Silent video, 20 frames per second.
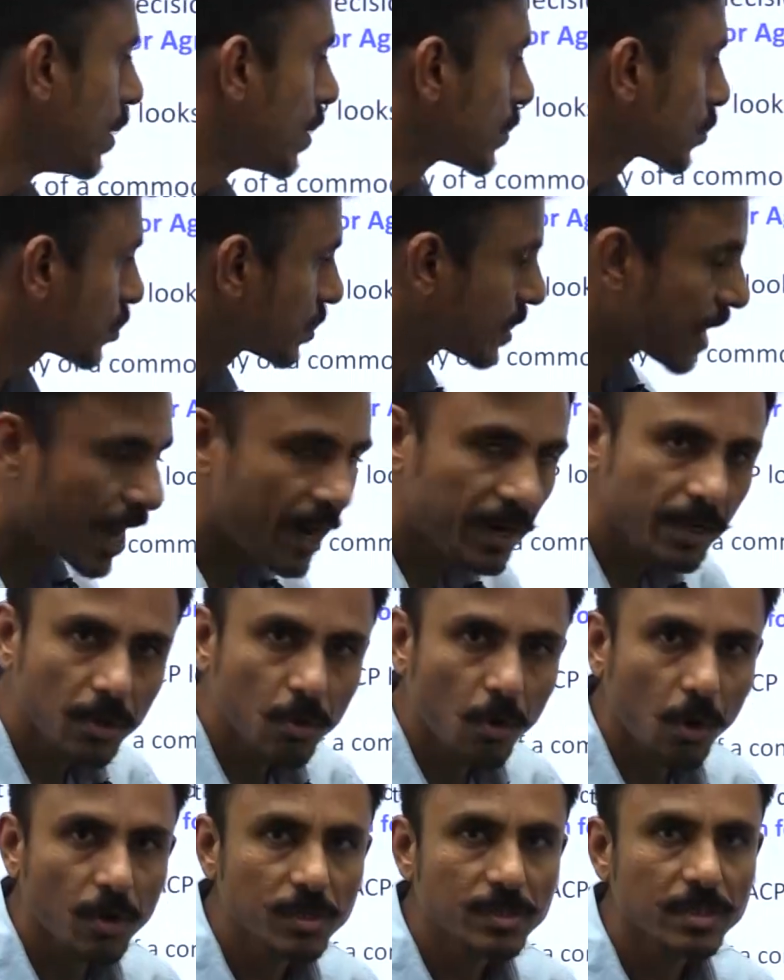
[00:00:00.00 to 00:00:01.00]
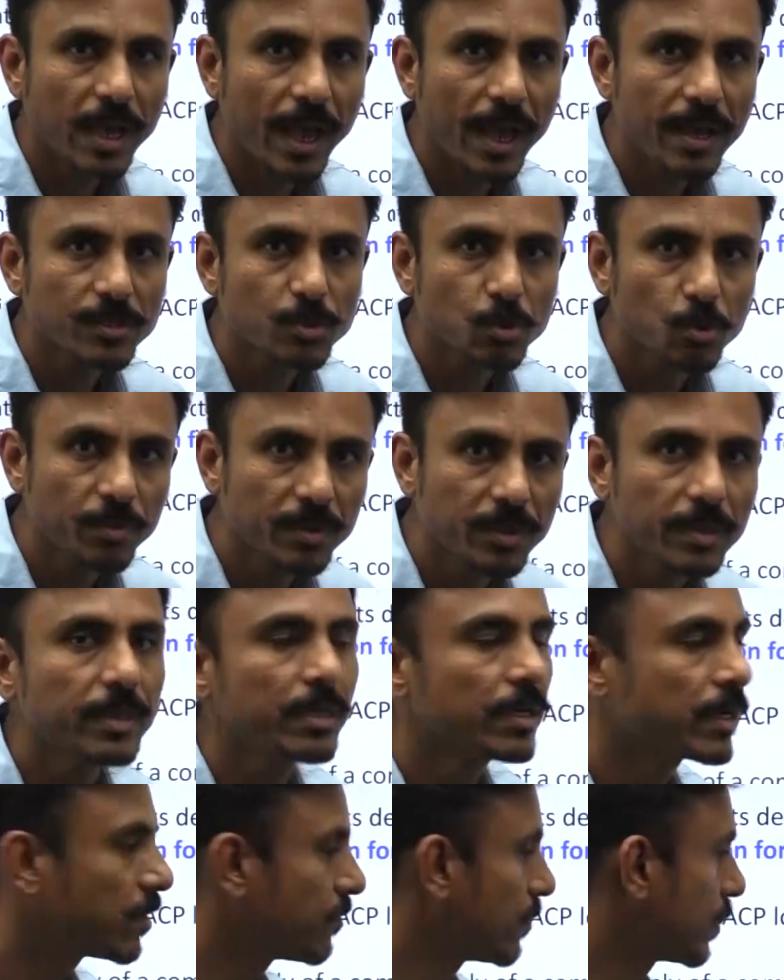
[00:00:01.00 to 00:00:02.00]
So that cost has to be
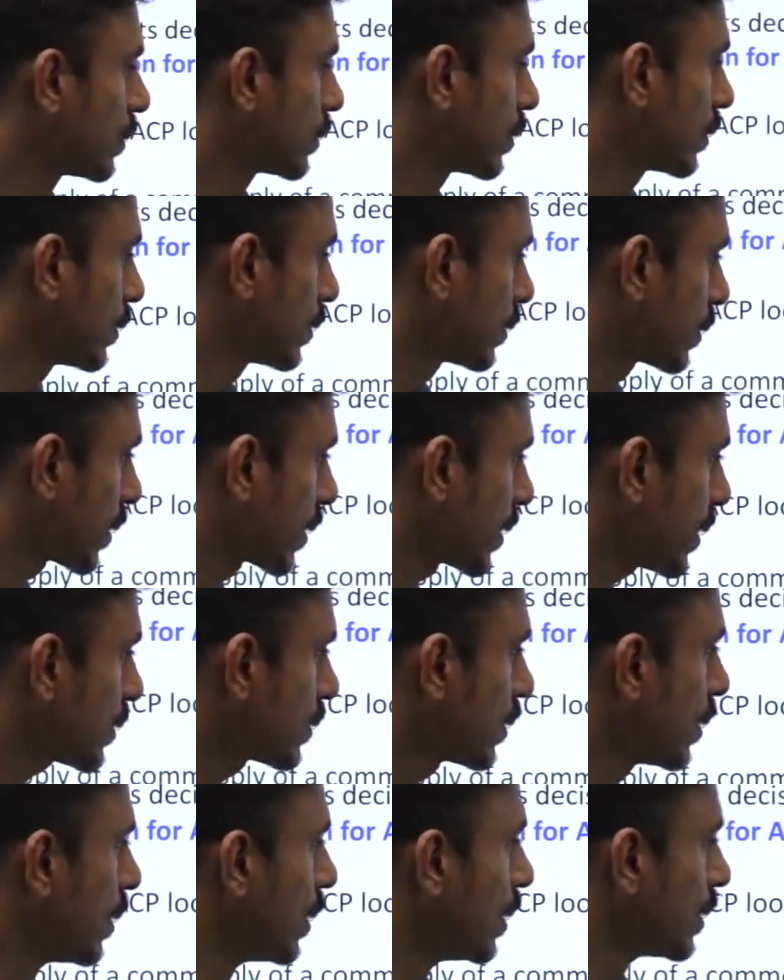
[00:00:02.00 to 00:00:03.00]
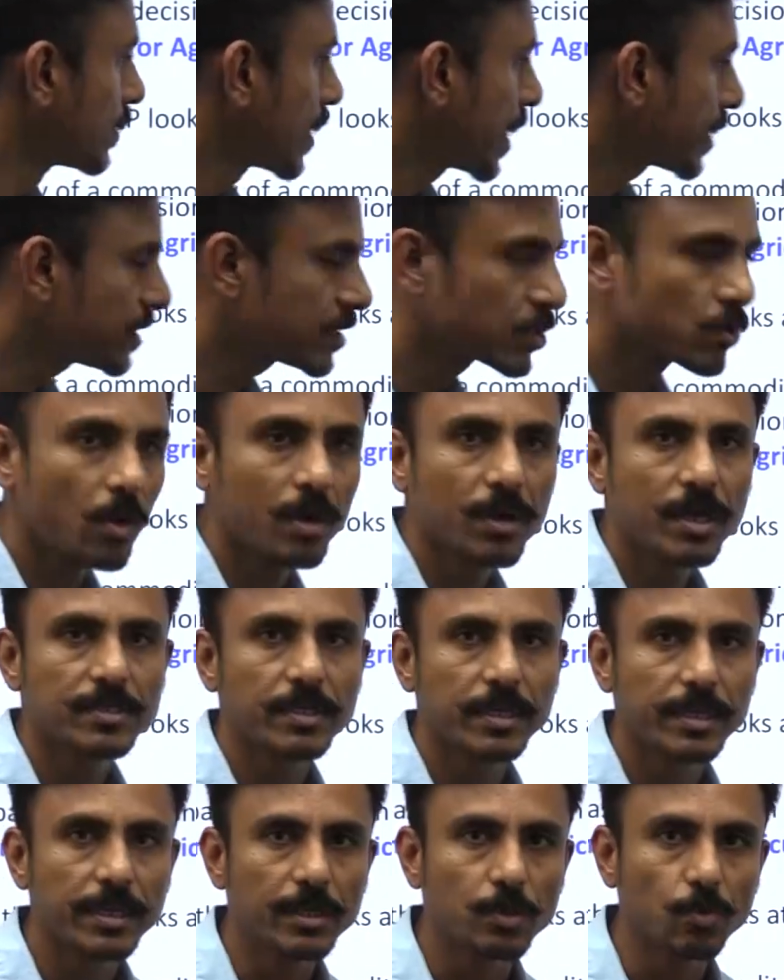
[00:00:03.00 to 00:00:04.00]
recovered, correct? That is called as
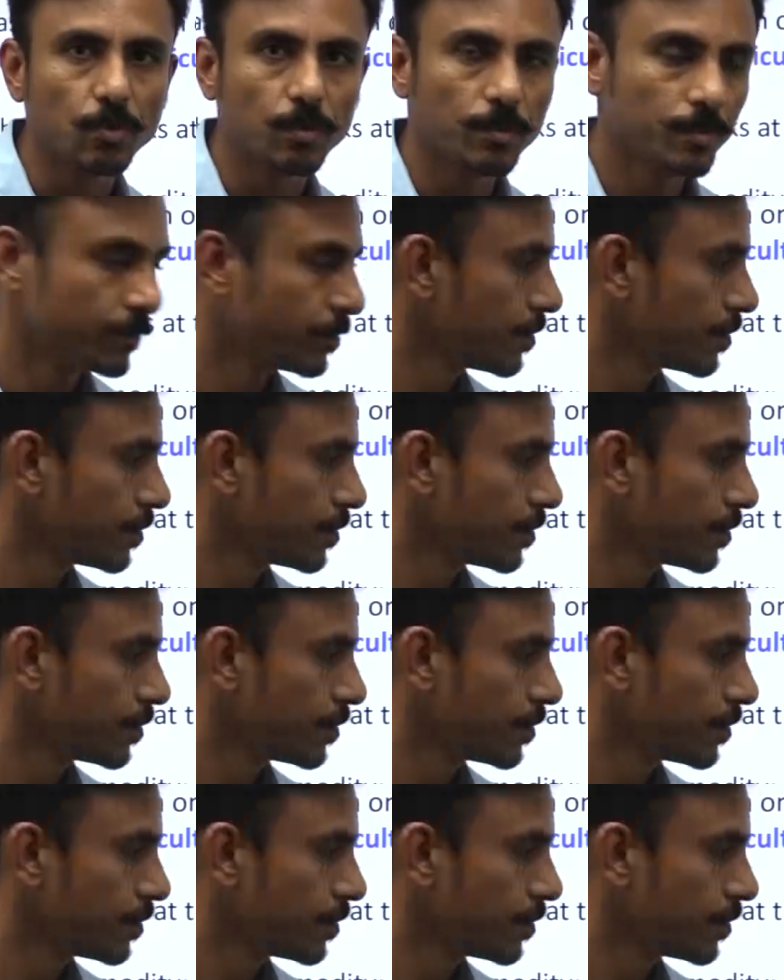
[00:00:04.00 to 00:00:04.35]
A2.